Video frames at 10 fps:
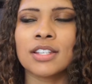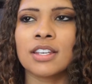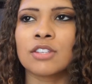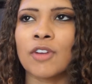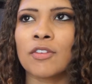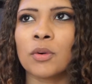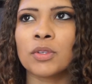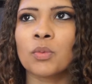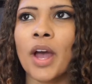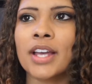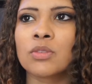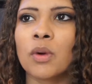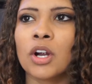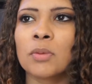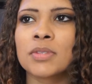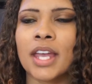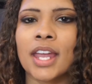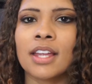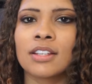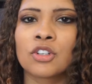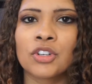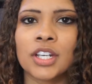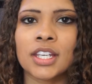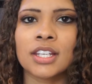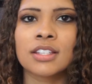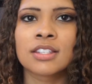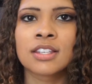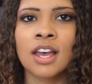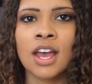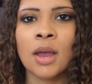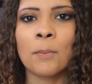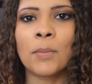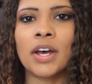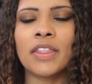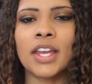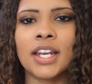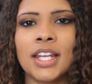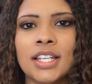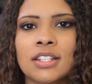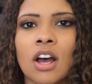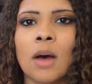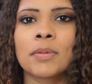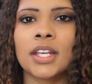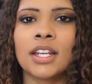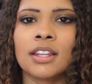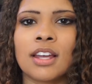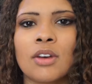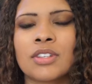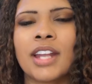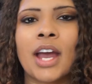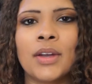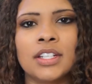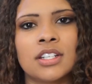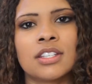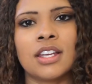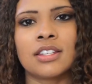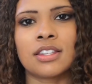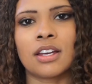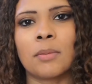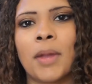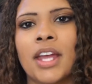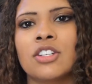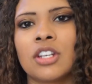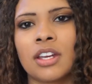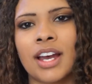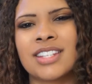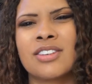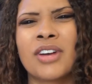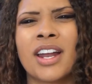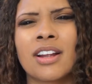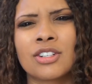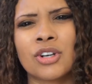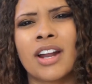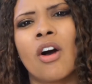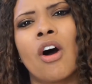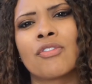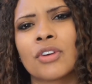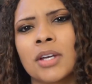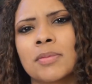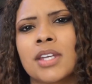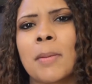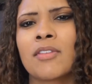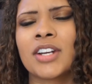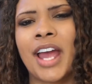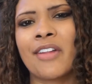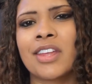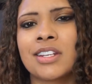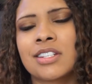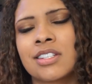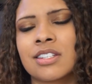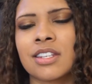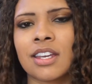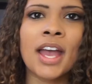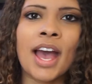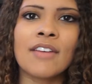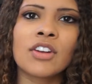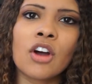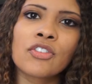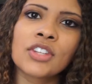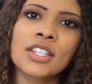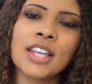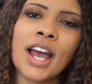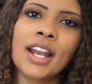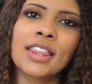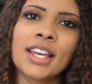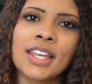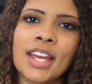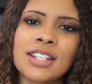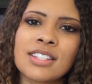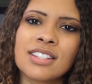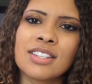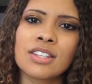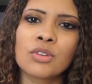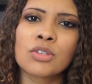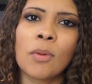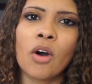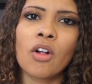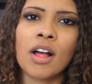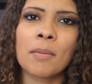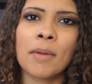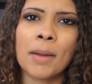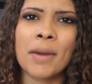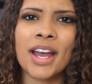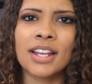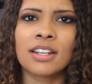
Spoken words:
His favorite was waxworms and crickets. But then he stopped eating those, and now he just eats the Pangea. I still kind of try to offer him some every now and then just to see. Haven't offered this guy anything yet just because he's so small. I might